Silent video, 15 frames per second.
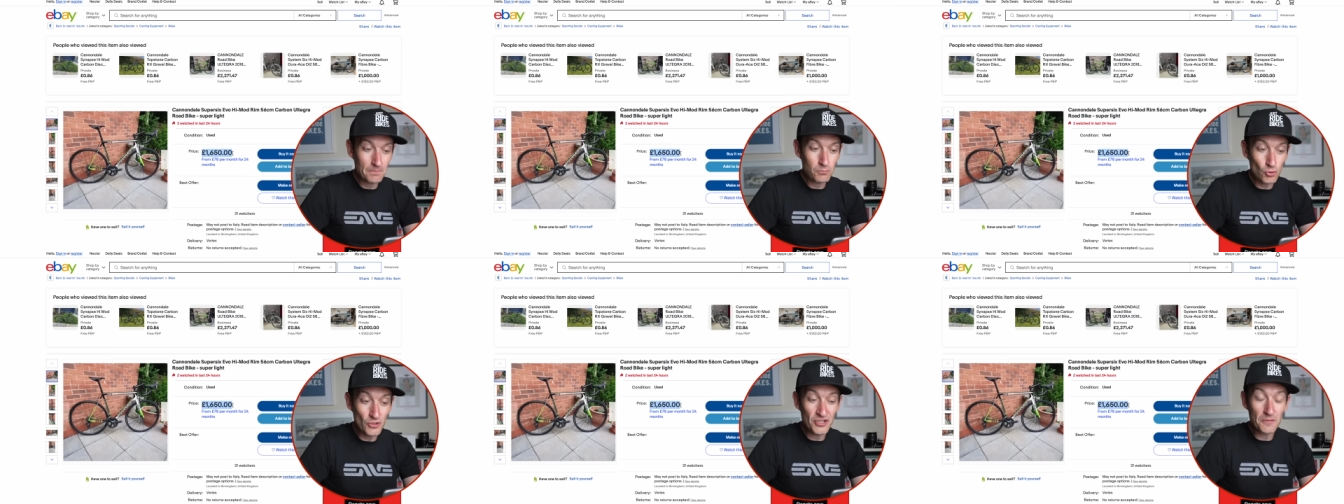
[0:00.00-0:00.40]

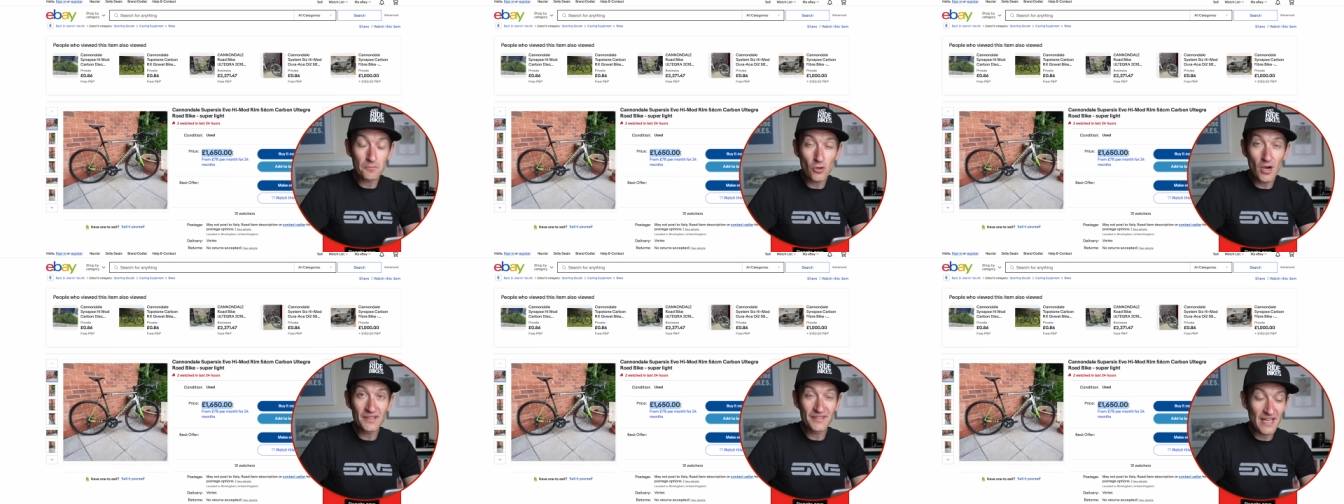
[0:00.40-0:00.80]
pretty good
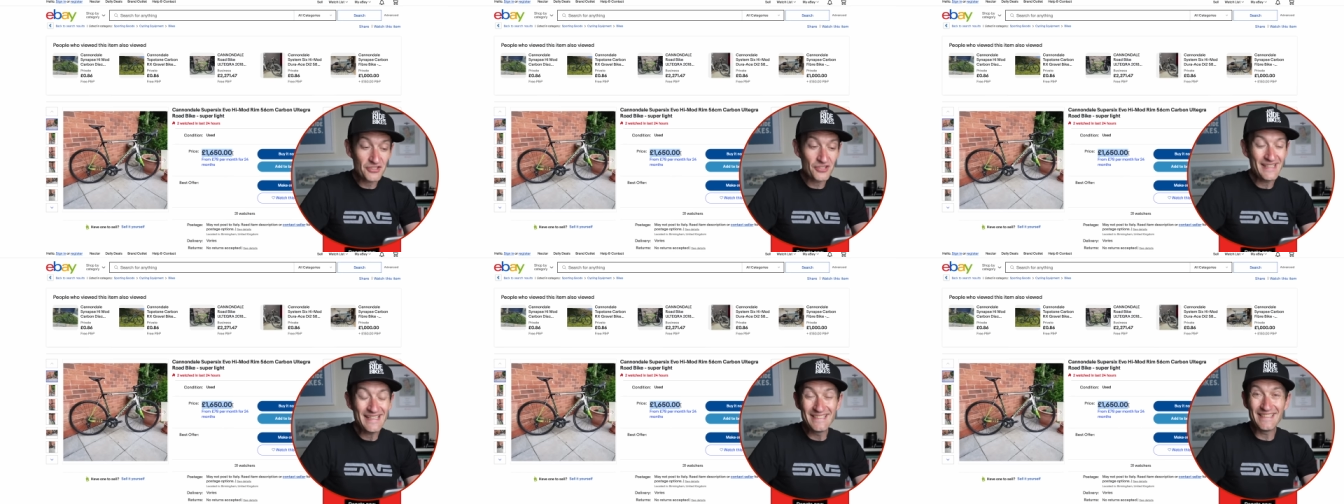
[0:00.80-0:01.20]
price
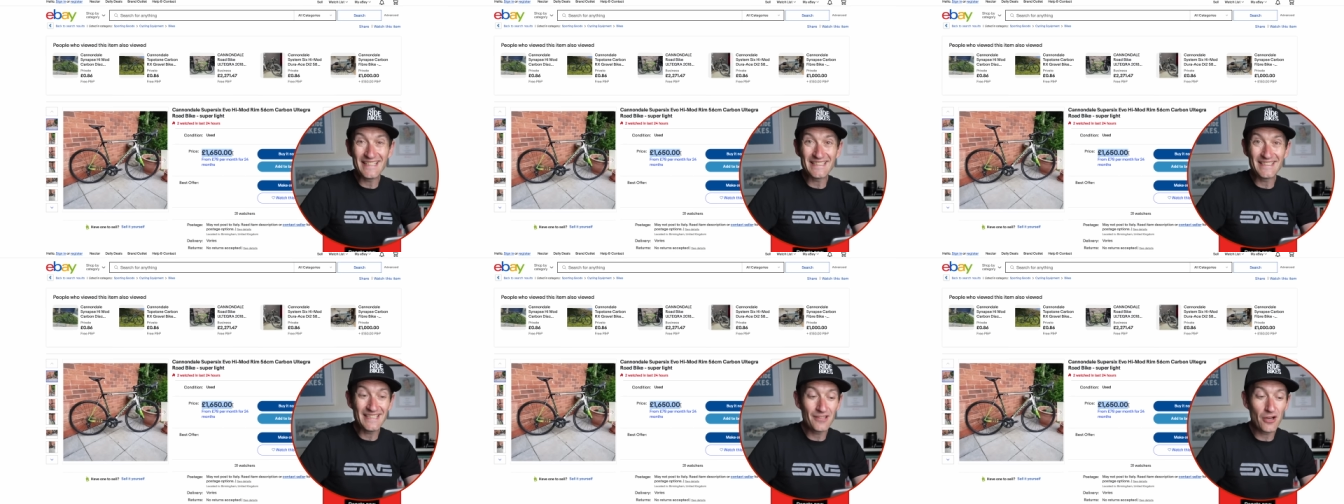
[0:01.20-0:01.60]
actually,
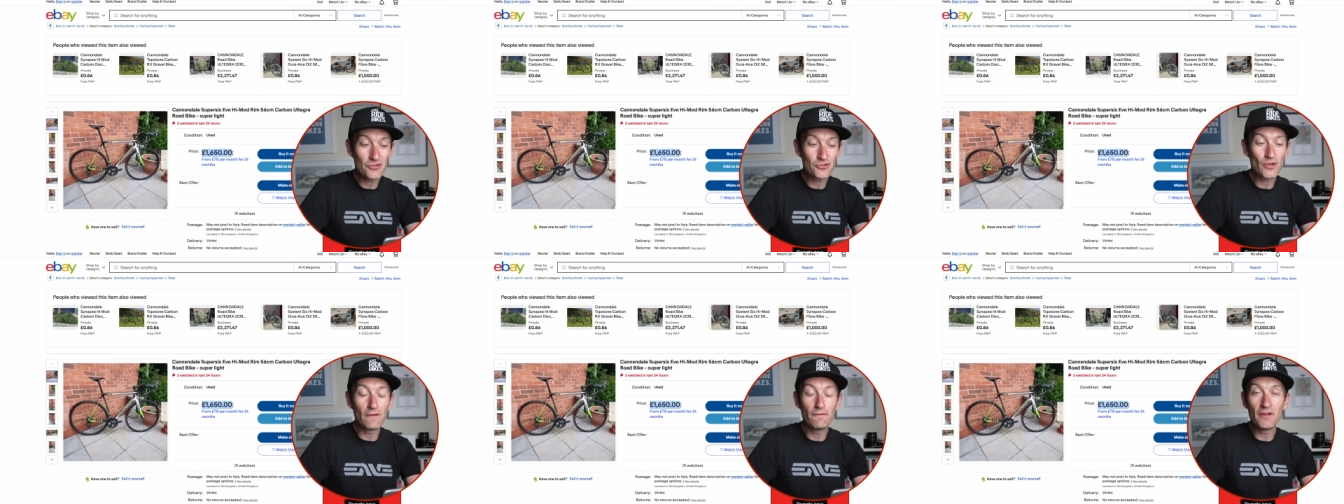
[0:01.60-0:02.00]

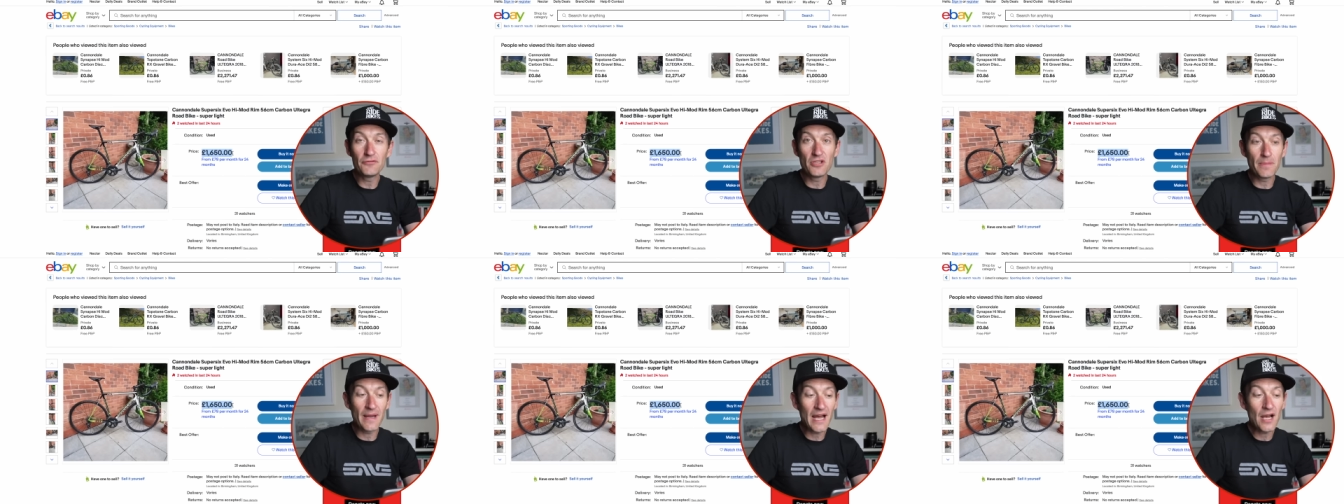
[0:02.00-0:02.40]

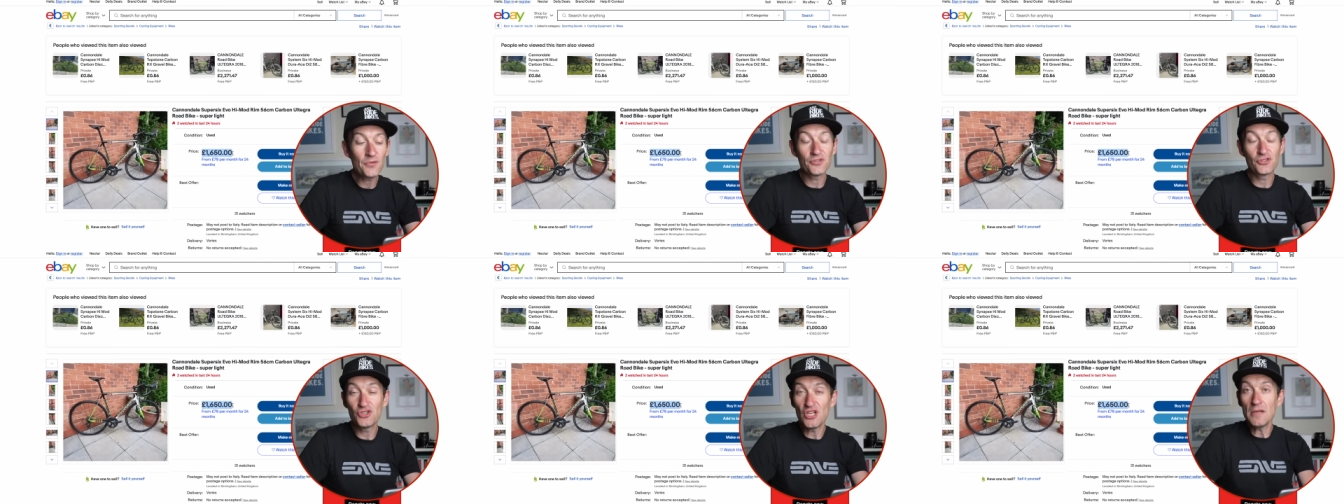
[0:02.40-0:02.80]

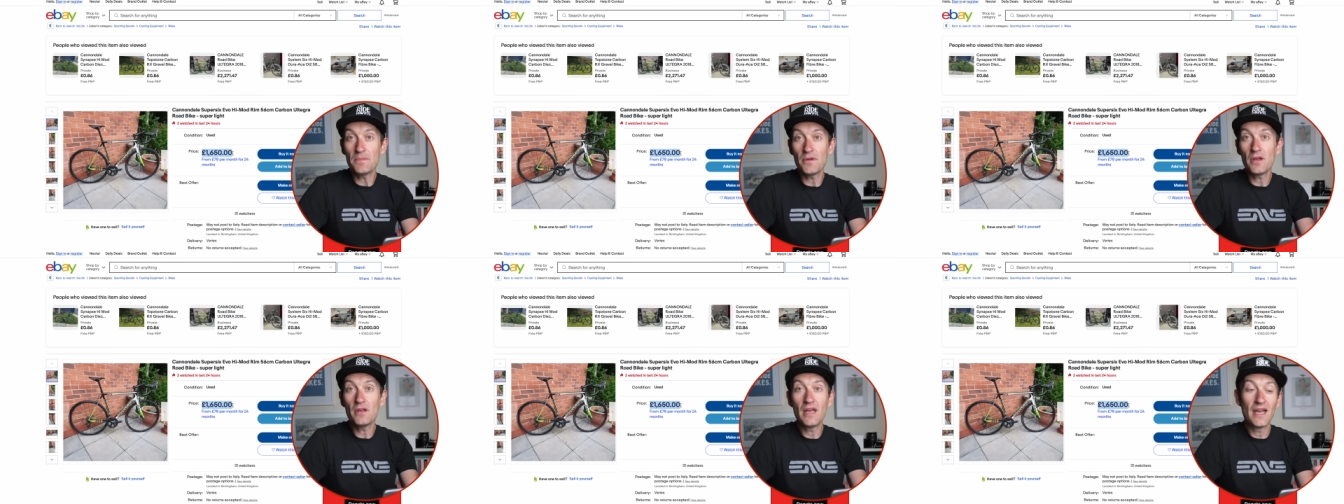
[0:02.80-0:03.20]
£1,650,
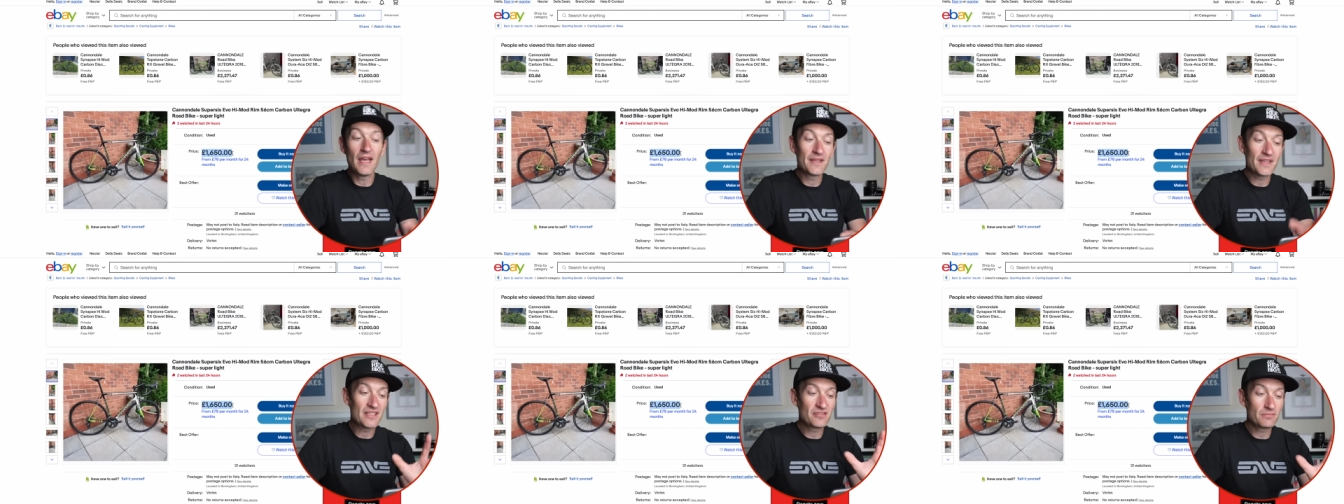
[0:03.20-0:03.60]
cheaper
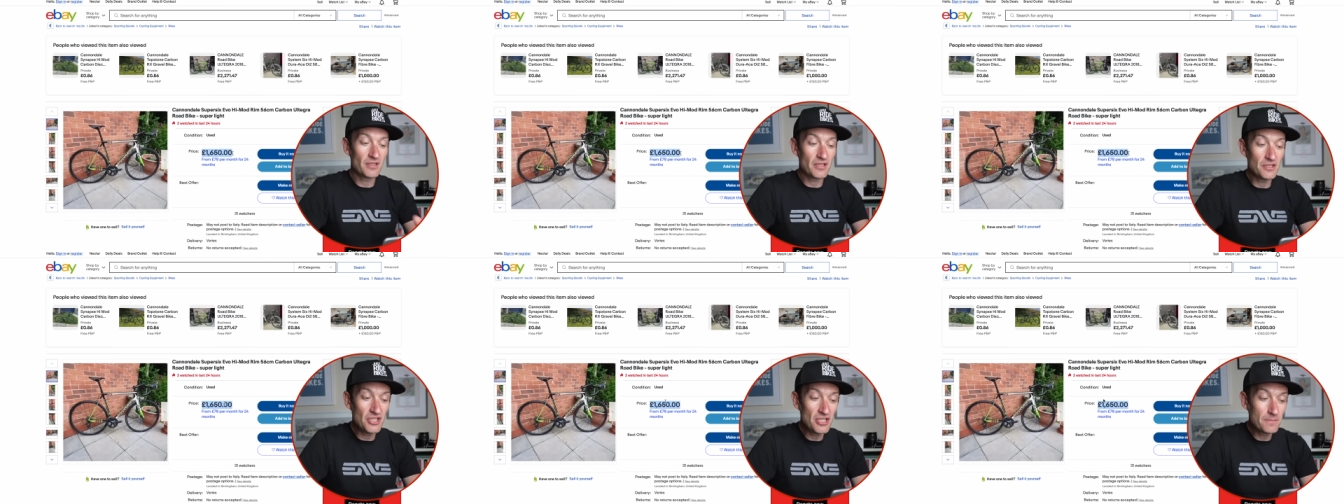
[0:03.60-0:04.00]
than some of
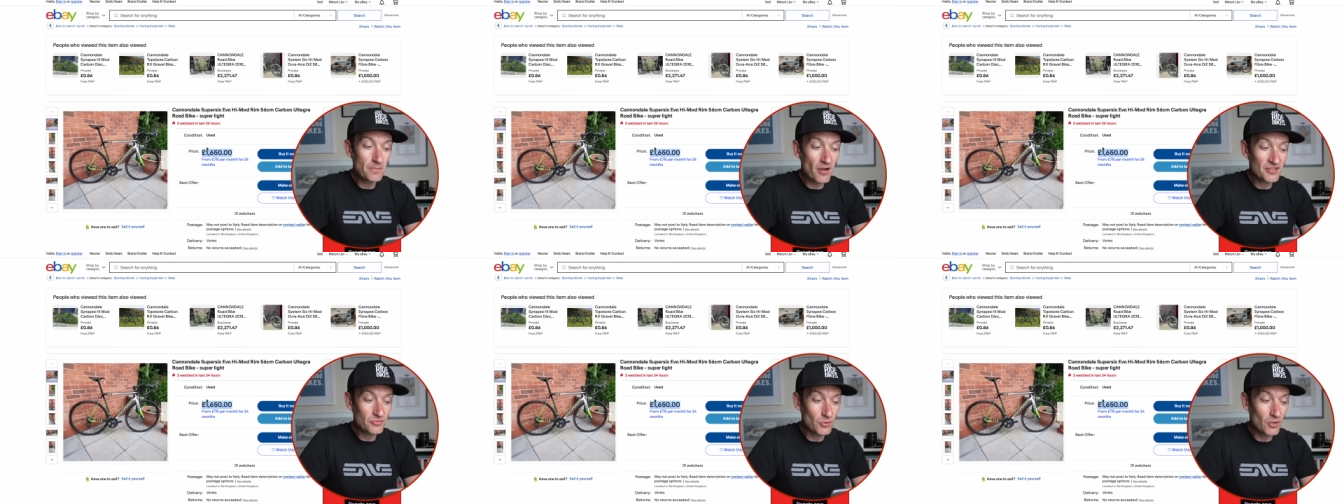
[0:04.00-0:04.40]
the new
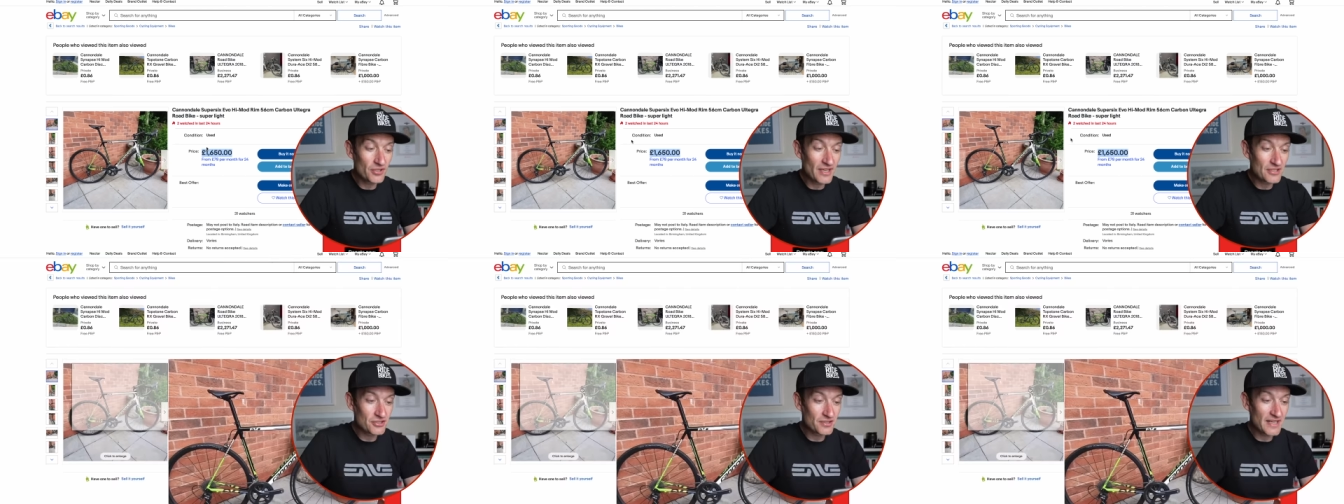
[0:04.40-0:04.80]
bikes we were
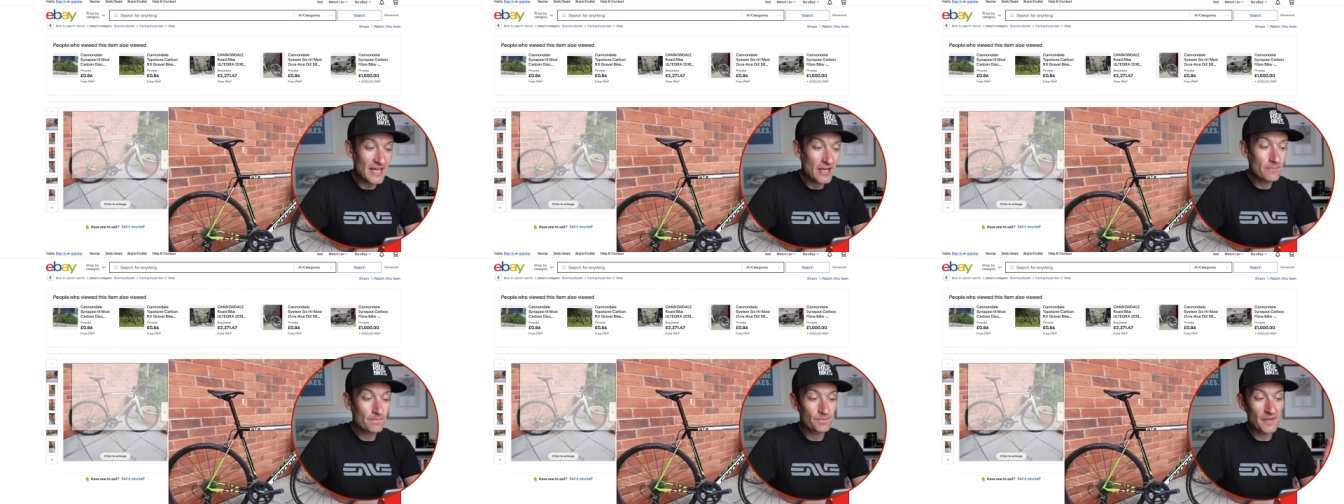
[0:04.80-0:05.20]
looking at just
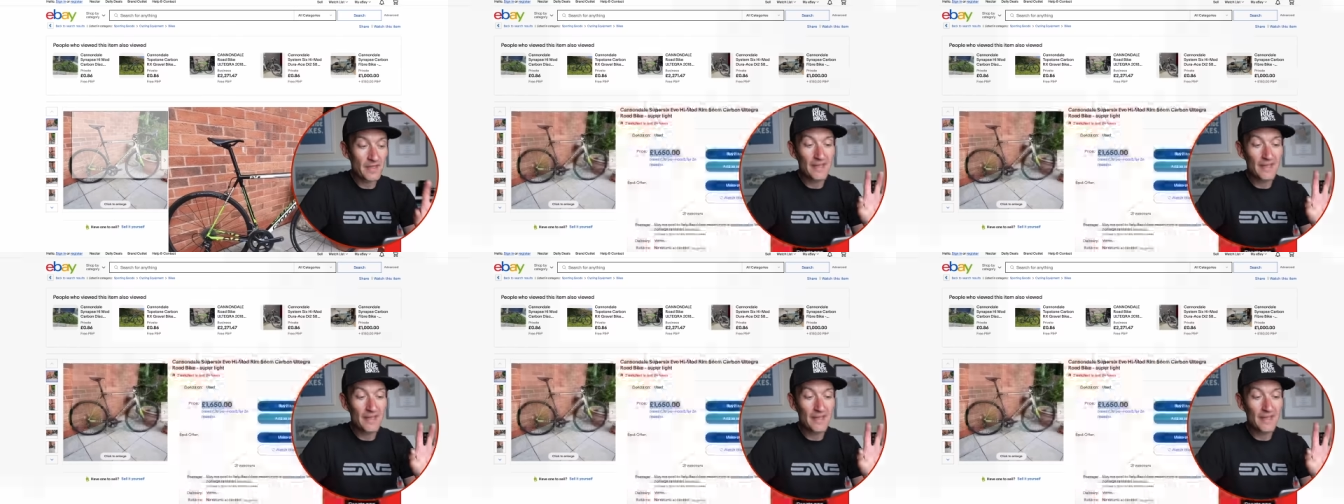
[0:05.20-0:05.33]
now.